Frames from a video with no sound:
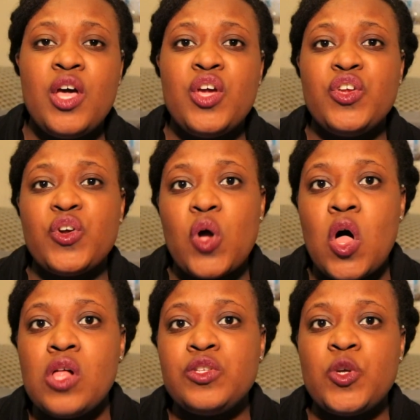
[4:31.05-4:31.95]
you're
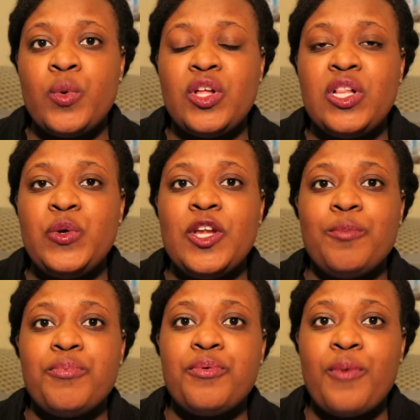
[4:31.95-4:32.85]
also including
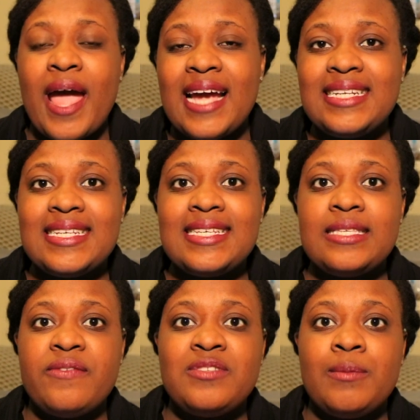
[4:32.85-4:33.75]
practice
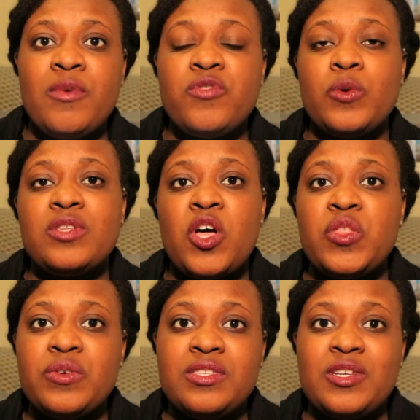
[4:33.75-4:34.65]
of some of those
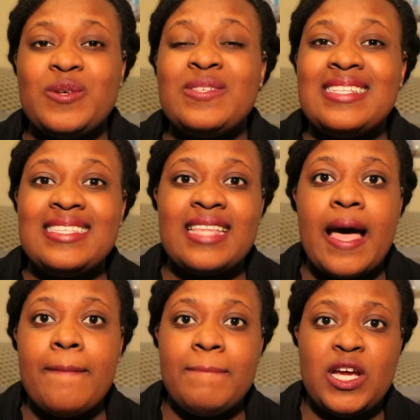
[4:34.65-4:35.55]
other skills it's
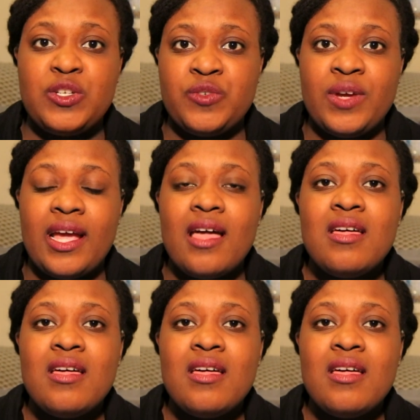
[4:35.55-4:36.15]
not measuring.